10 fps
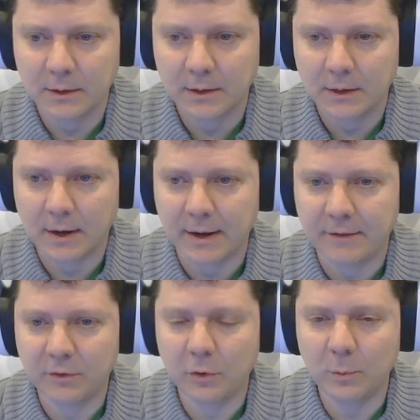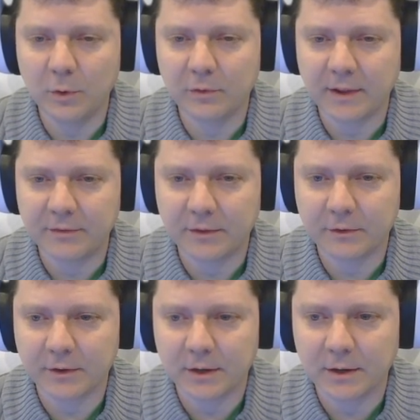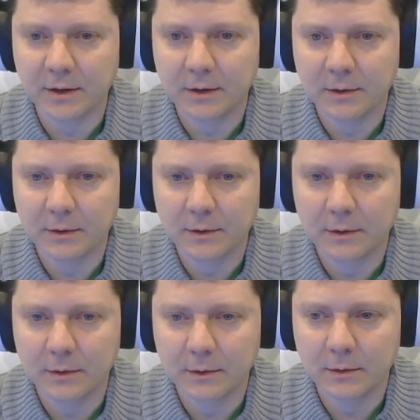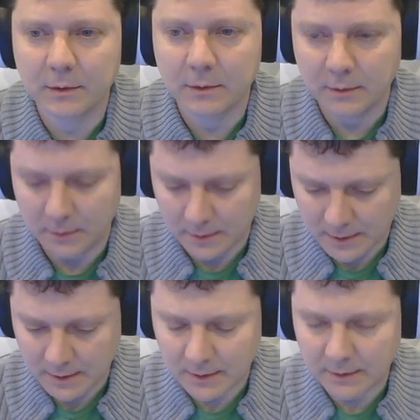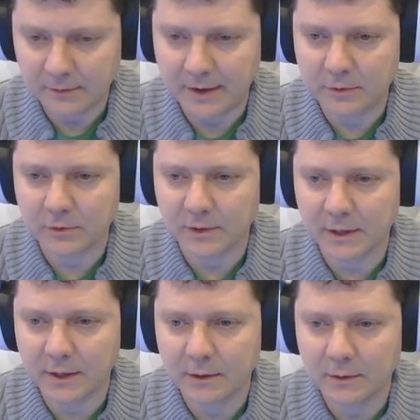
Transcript: All right, I have 2 moves left this turn. Let's actually...